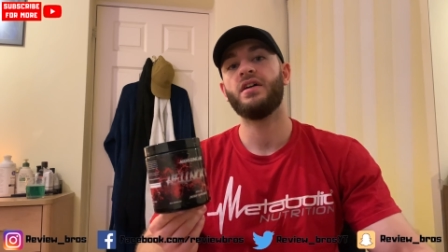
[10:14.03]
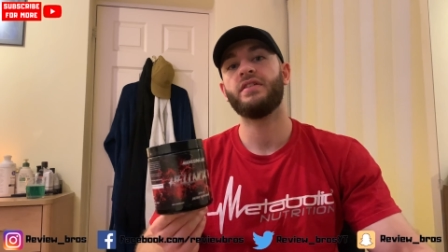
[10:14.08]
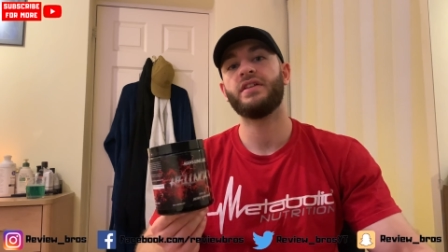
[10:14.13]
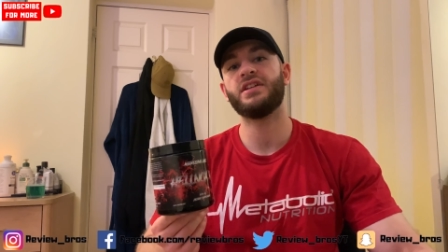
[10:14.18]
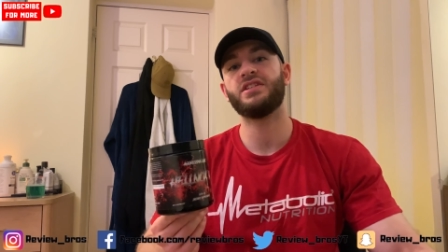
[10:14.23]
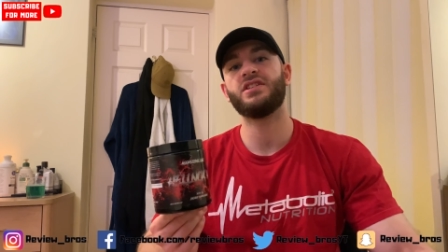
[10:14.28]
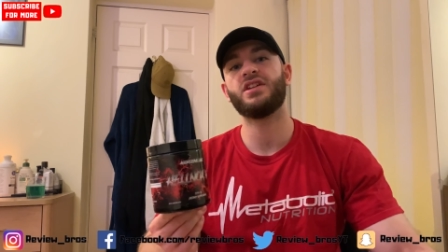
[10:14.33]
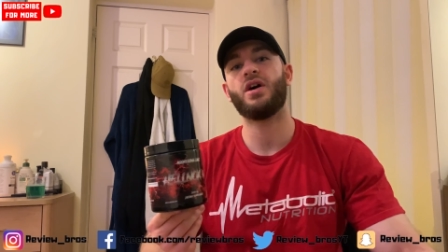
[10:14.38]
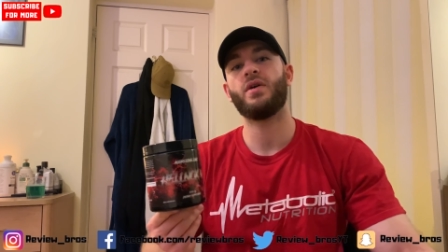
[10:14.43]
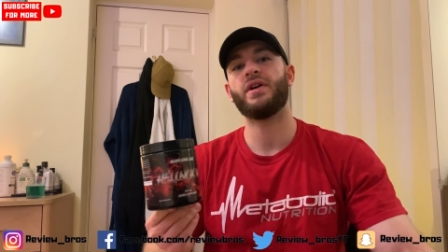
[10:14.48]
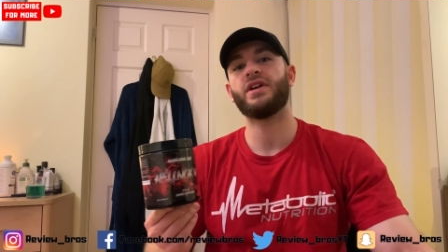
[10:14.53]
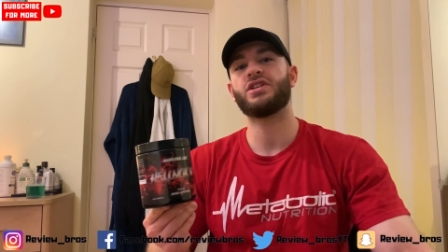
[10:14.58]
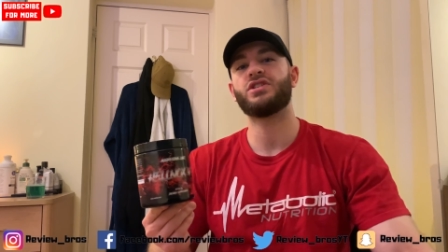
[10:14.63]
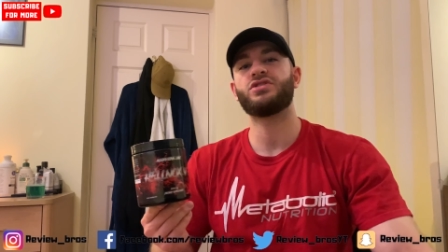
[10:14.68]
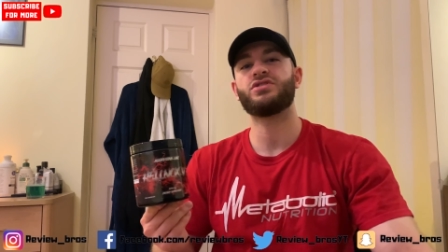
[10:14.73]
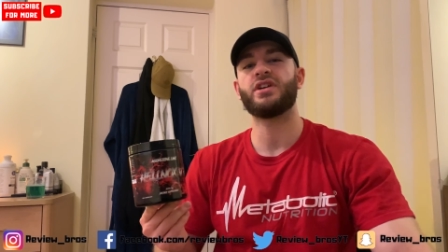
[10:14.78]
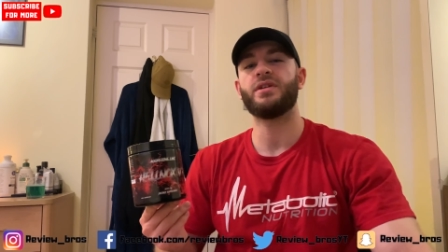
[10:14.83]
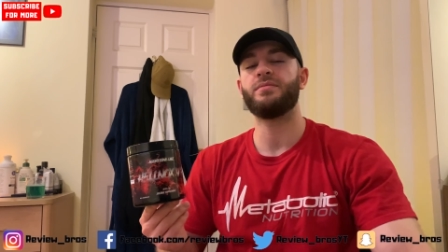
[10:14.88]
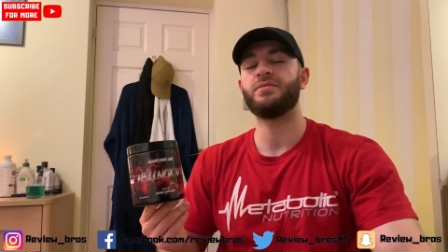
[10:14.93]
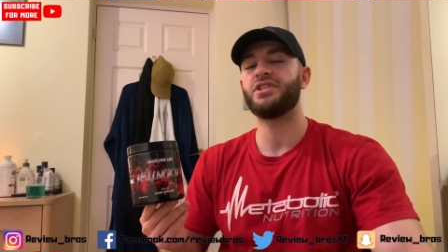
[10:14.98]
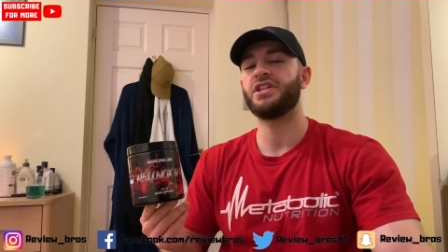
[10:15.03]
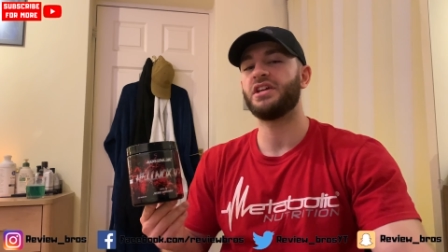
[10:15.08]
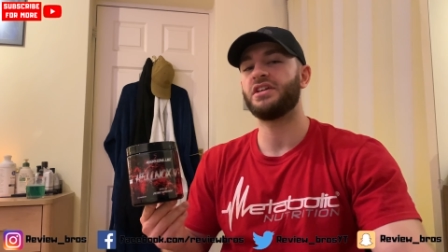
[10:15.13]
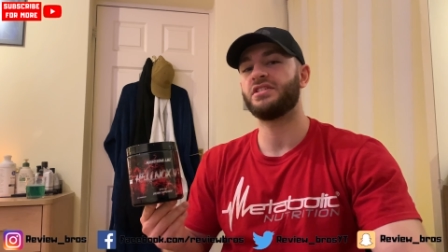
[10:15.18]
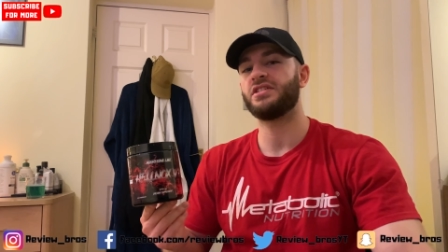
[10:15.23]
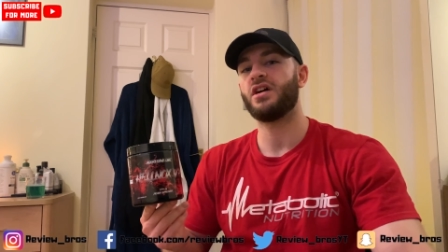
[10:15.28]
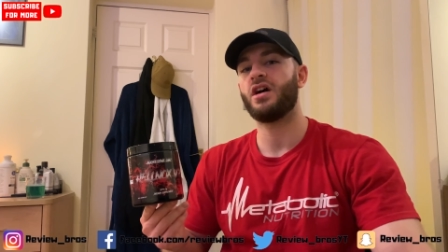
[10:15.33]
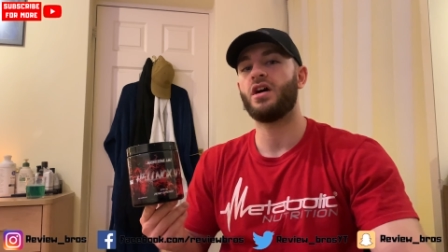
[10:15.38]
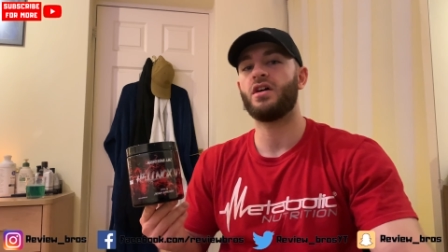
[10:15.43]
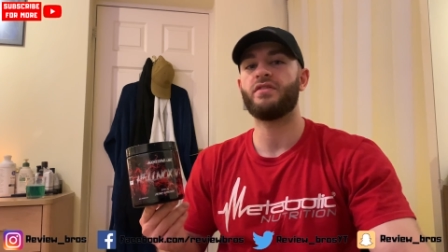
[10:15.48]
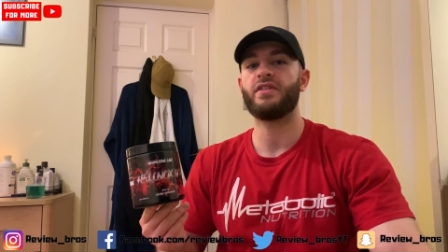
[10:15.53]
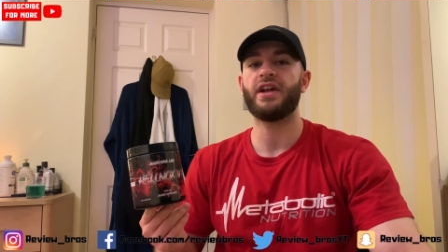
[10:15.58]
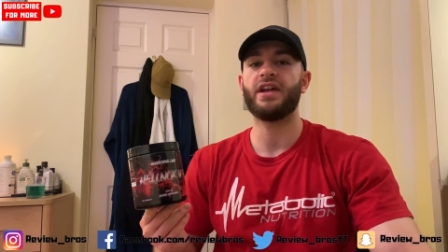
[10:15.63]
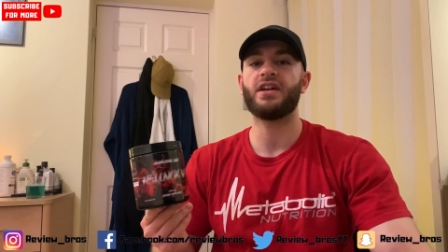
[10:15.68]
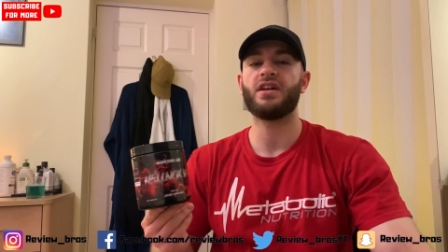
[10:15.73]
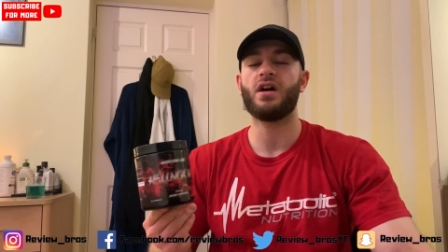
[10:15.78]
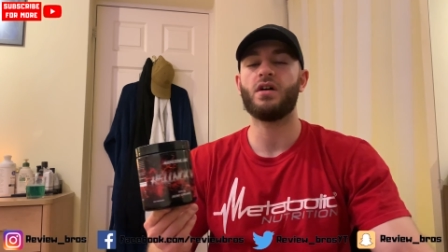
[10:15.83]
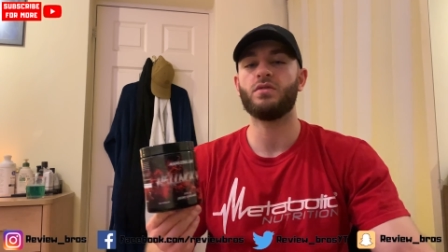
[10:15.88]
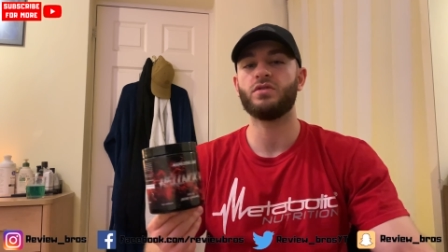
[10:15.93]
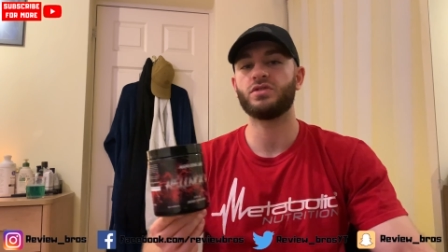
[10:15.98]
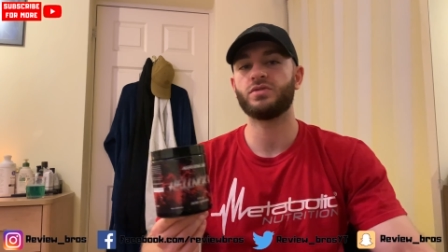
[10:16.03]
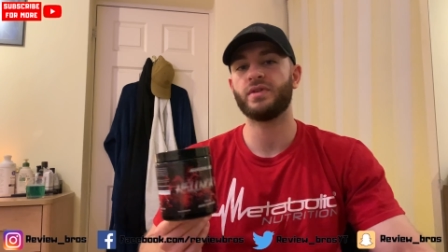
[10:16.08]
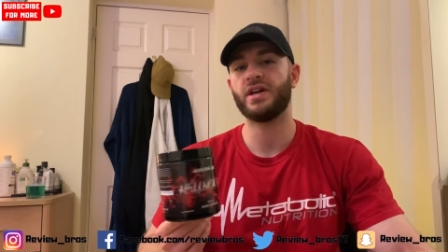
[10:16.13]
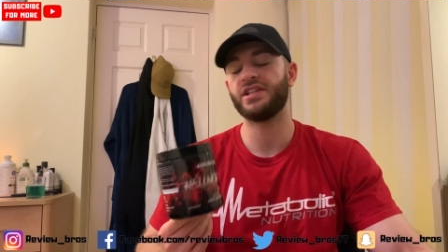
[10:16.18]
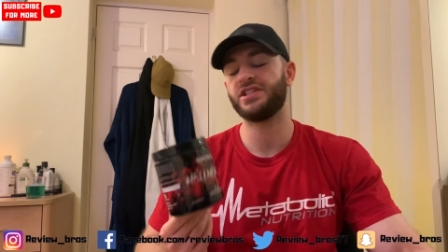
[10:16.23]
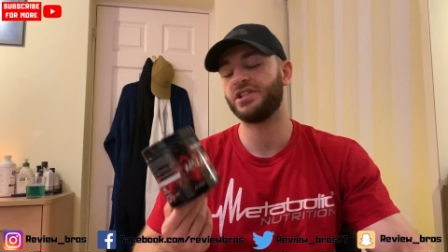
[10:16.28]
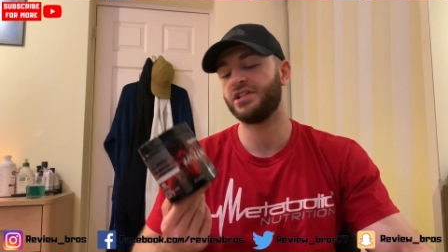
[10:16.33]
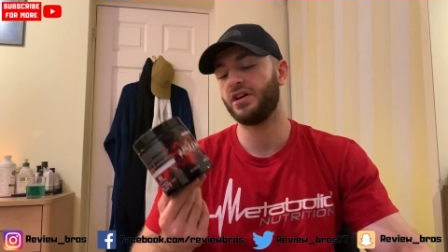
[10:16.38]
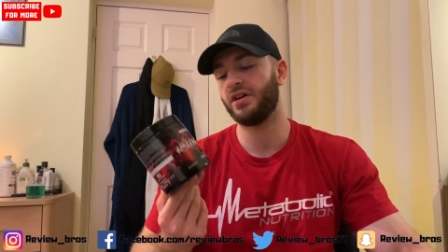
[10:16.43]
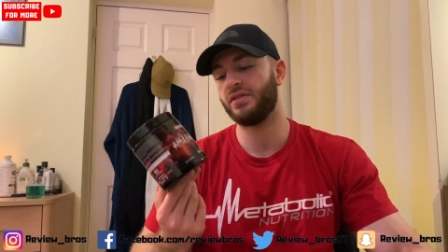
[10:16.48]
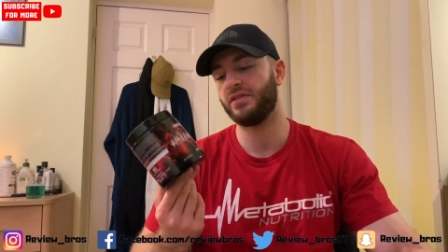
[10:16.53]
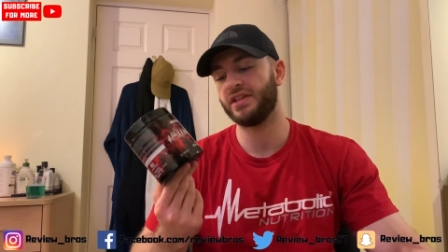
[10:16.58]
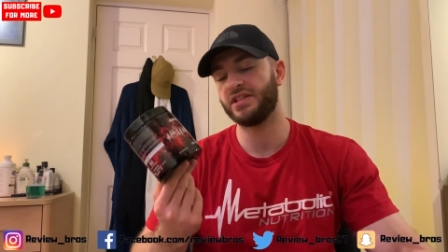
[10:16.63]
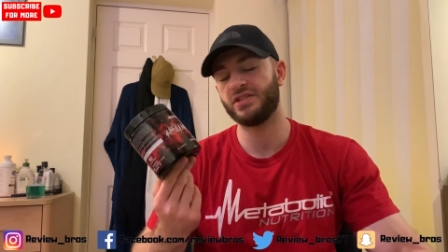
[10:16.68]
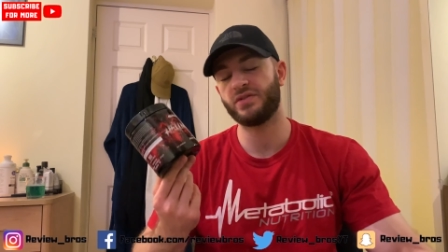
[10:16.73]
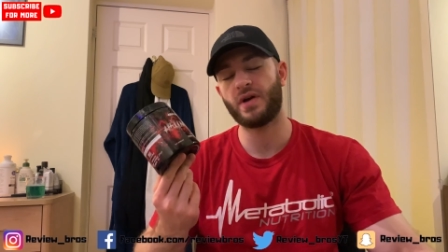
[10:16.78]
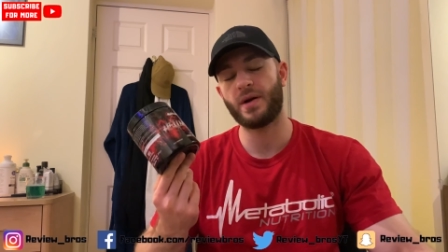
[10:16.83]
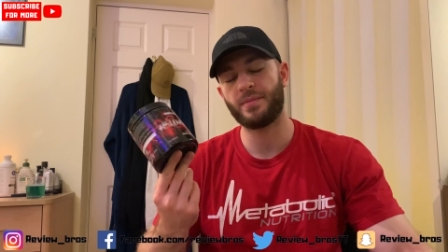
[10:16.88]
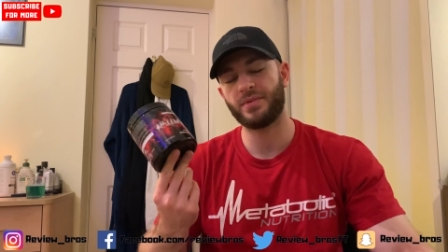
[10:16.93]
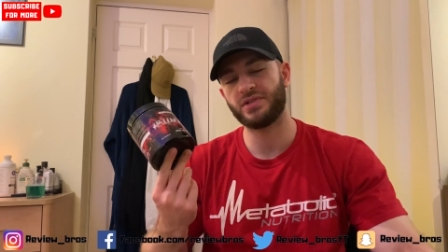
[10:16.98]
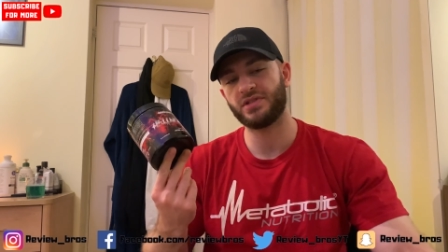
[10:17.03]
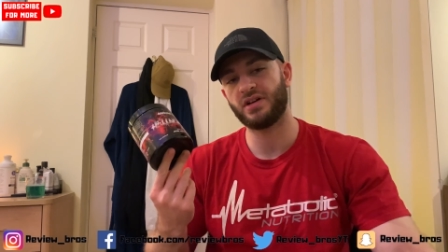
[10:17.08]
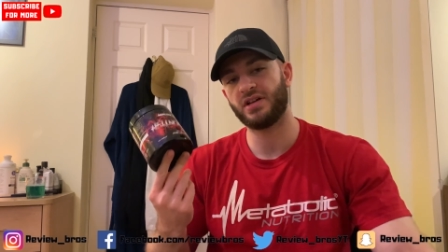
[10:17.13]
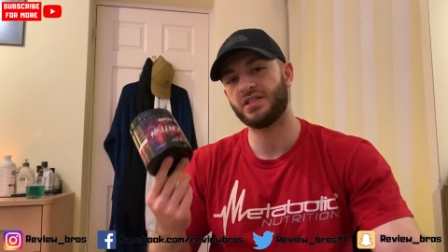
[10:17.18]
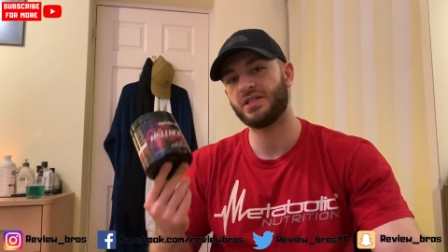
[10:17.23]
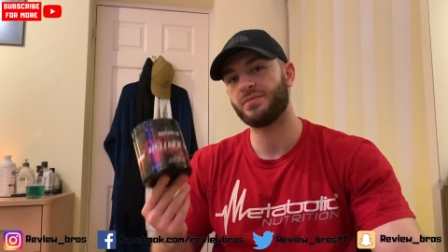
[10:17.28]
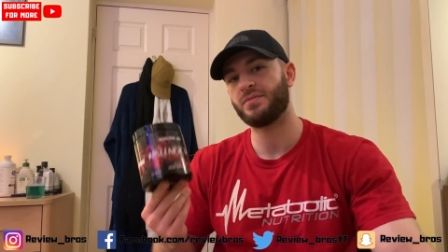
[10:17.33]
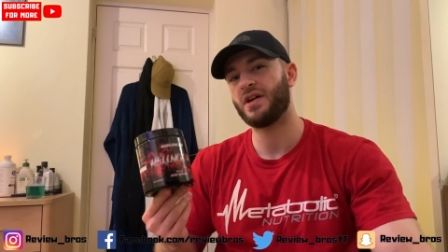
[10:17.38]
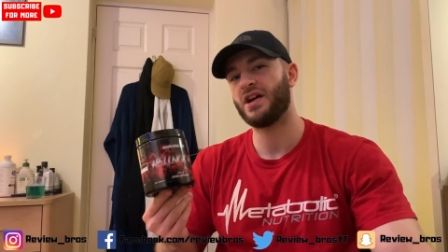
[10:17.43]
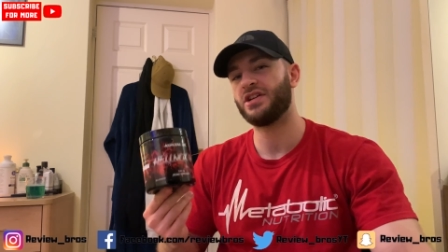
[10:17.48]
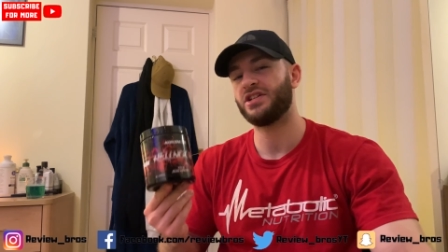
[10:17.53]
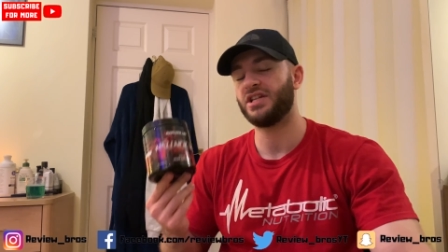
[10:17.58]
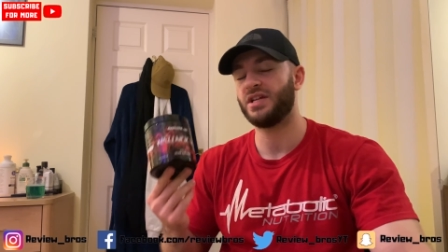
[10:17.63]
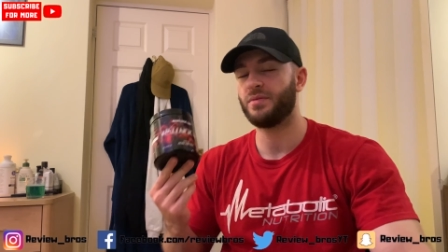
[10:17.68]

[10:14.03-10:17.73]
There's no extreme jitters, heart rate, cold sweats, there's no appetite suppression.